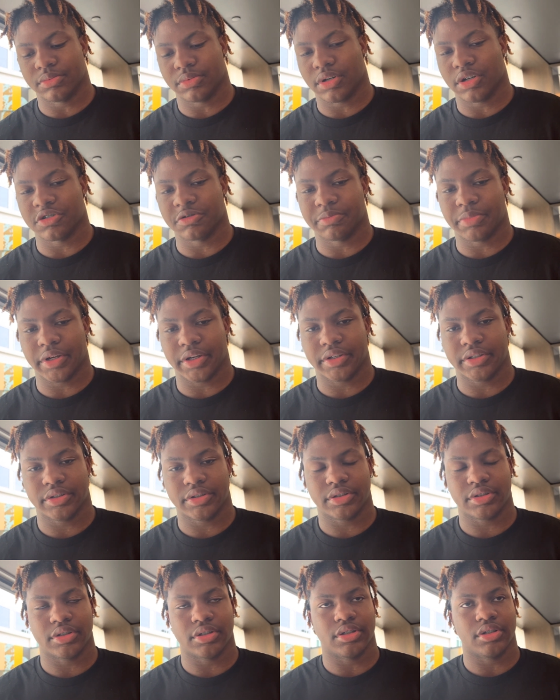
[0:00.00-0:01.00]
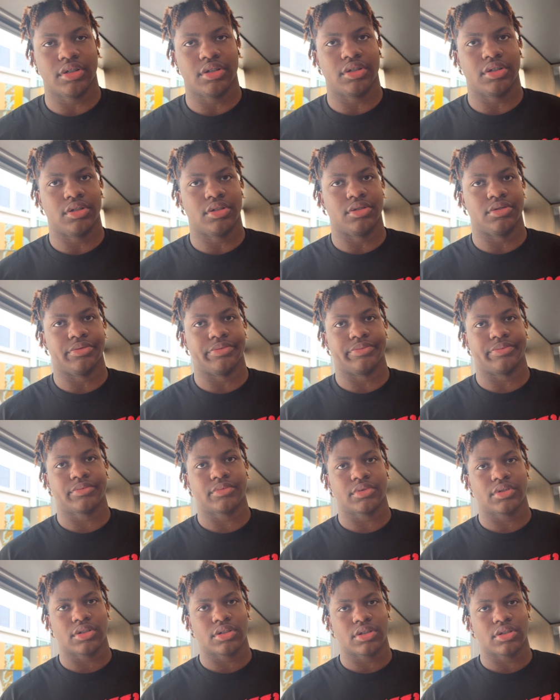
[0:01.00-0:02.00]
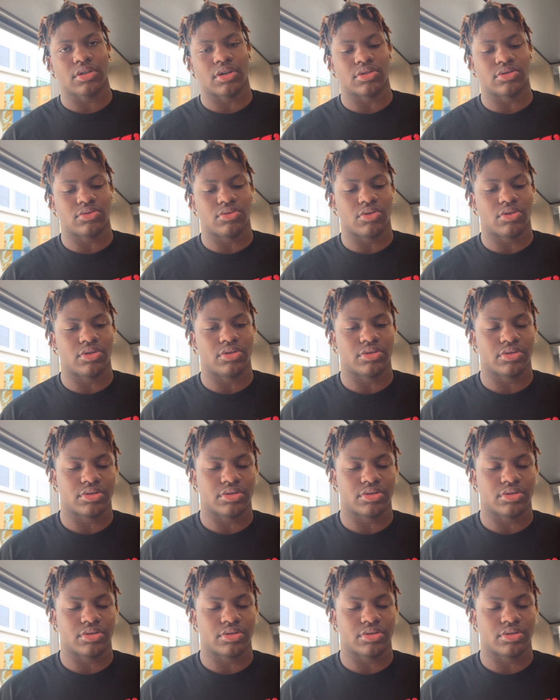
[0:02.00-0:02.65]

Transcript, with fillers: Coach Banks, and um, Coach Garner.